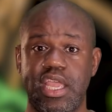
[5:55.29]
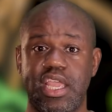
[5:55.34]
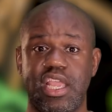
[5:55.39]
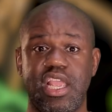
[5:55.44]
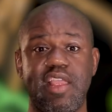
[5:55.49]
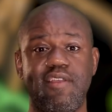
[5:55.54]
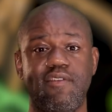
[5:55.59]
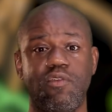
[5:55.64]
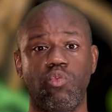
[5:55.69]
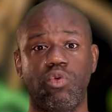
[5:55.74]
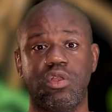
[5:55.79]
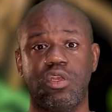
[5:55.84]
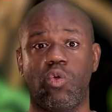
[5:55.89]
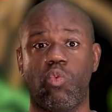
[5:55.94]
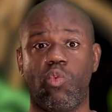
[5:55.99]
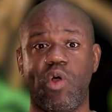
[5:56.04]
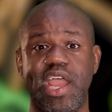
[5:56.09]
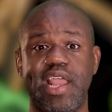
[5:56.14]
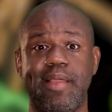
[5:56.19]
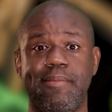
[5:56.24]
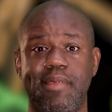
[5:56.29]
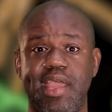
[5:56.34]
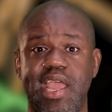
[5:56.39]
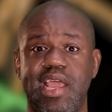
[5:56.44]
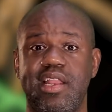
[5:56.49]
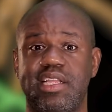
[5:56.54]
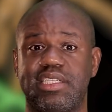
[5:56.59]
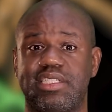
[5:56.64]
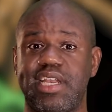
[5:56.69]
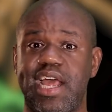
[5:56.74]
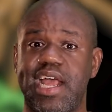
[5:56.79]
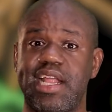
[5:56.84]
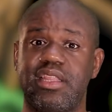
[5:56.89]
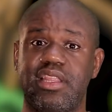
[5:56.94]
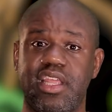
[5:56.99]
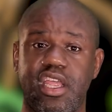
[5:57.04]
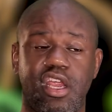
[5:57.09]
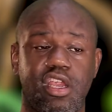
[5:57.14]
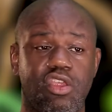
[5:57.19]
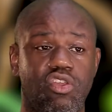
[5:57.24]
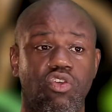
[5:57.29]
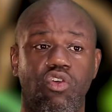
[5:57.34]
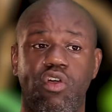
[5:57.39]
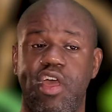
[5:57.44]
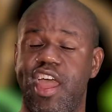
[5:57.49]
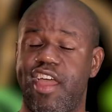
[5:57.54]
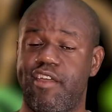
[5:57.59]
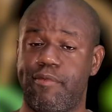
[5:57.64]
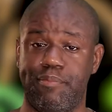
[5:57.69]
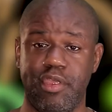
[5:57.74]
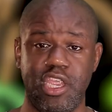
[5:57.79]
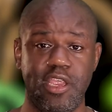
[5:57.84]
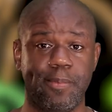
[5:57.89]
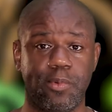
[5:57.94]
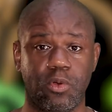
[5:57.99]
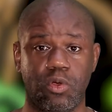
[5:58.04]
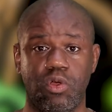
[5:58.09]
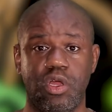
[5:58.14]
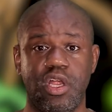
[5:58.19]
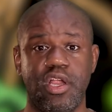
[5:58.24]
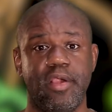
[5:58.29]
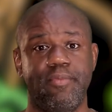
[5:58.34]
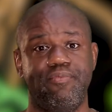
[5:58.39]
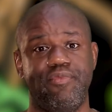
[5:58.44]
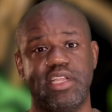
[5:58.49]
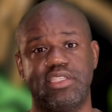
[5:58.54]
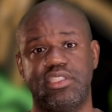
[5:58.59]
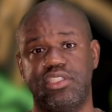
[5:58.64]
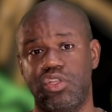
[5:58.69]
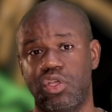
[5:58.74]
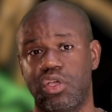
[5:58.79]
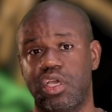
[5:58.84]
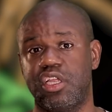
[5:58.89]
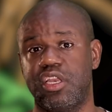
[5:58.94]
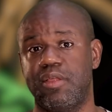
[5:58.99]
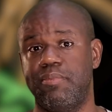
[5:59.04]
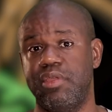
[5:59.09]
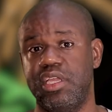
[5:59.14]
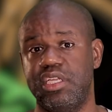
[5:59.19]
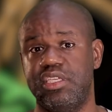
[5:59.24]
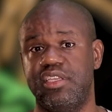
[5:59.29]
Even when the white man is not there, you're gonna have people that's still gonna be